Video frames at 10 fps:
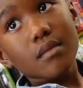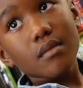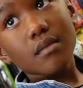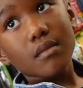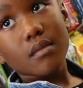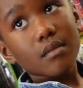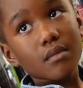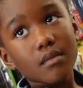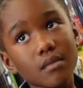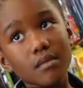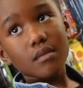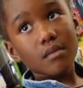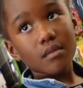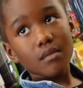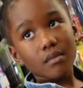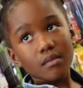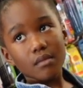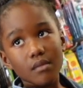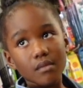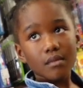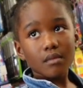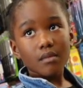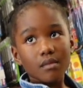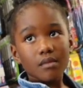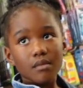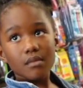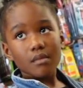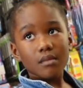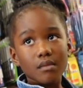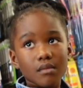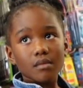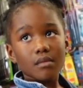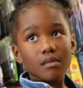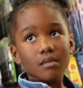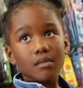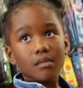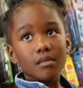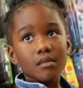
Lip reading: I really don't want you around me.